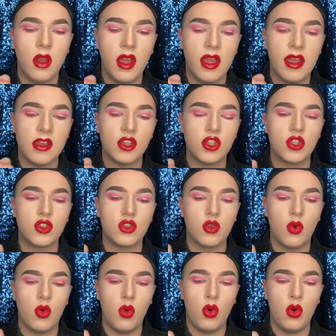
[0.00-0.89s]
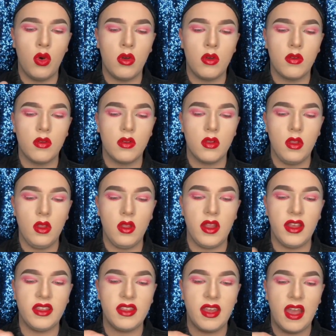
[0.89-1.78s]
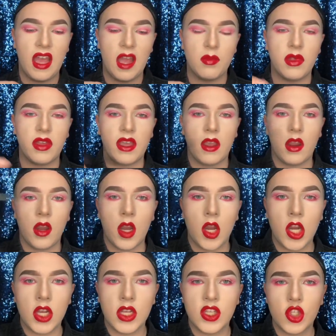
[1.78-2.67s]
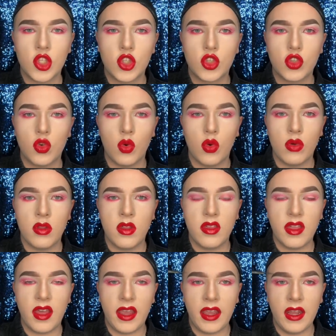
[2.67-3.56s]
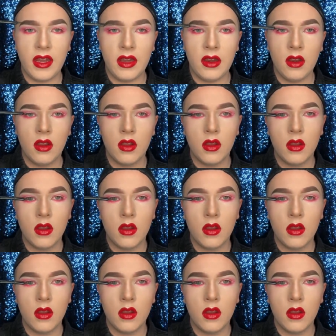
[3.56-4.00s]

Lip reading: it is so, like the applicator is so thin